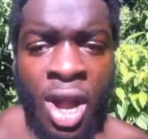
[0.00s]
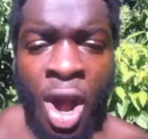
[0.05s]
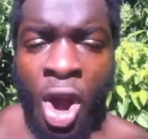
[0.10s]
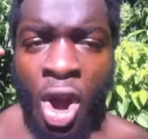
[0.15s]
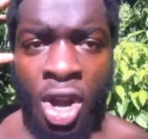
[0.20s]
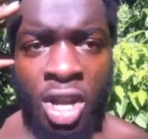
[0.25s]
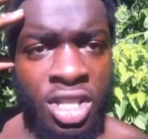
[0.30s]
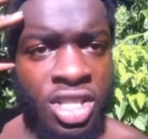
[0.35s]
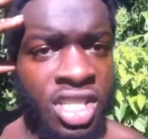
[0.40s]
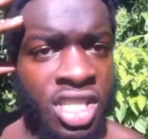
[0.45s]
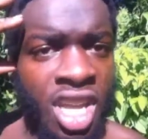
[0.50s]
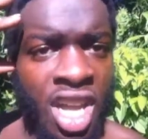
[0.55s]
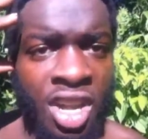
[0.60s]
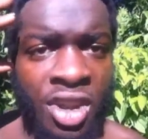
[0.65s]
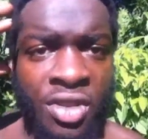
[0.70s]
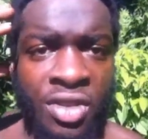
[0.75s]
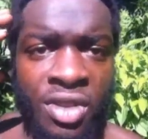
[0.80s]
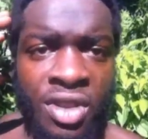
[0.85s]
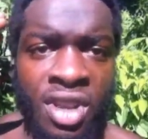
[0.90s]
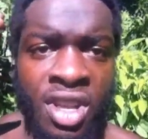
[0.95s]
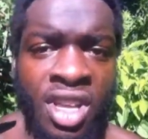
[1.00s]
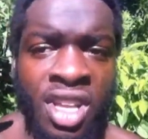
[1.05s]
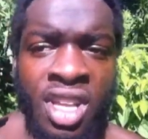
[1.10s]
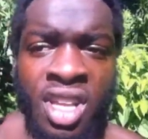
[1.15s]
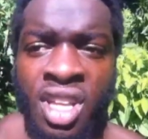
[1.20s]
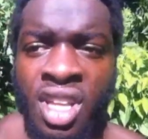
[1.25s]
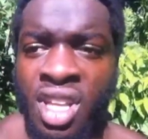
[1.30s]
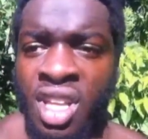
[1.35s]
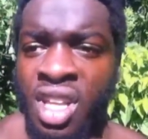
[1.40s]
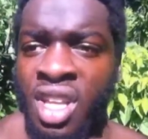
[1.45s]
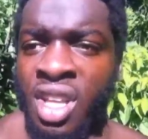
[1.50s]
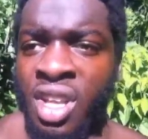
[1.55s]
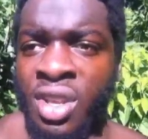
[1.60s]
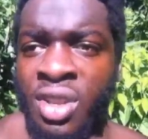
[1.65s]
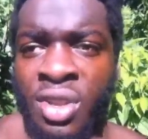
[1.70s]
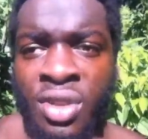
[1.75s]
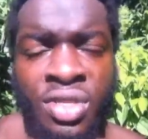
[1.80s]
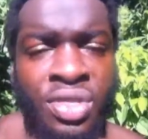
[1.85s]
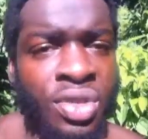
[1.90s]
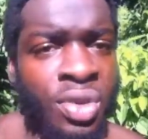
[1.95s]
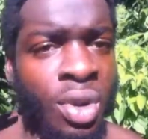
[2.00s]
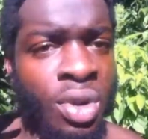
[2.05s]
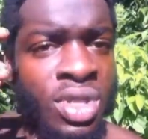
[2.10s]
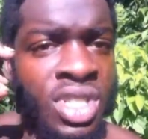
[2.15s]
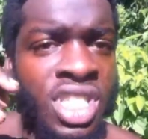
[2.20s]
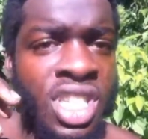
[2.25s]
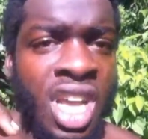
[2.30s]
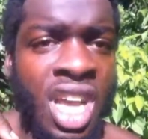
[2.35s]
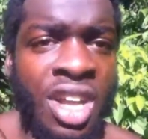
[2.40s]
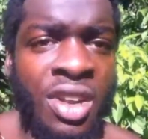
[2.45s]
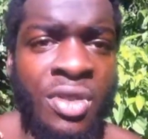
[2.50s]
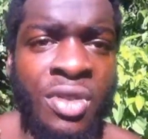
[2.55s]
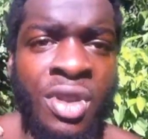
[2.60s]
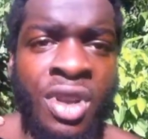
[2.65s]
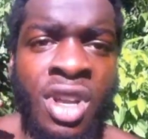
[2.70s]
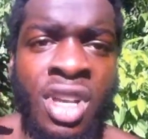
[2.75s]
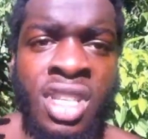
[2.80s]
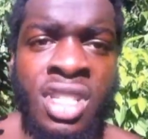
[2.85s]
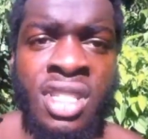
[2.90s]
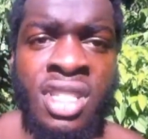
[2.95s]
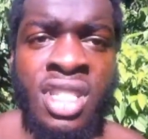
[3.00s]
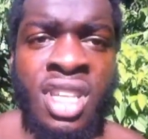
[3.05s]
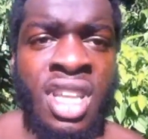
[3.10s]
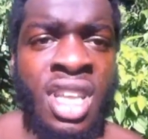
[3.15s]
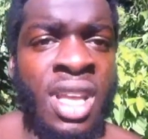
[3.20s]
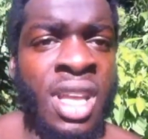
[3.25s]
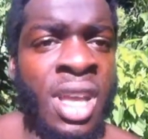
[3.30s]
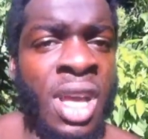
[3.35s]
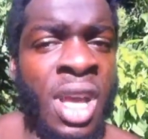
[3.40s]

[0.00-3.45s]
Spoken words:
heart chakra, your throat chakras.